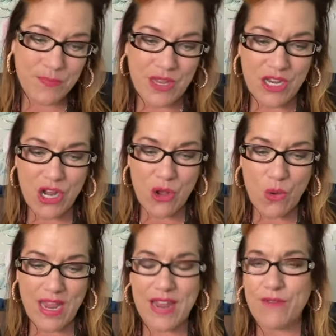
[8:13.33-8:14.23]
You
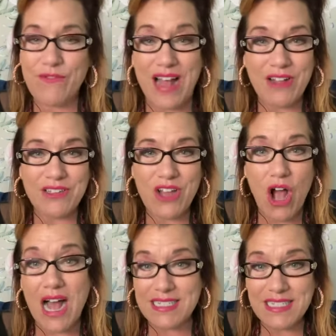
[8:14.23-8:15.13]
know, it felt
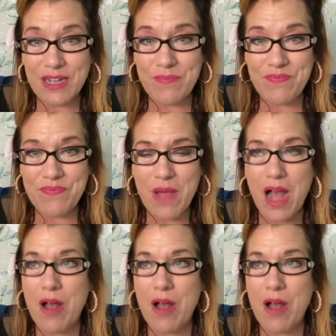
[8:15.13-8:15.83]
awesome.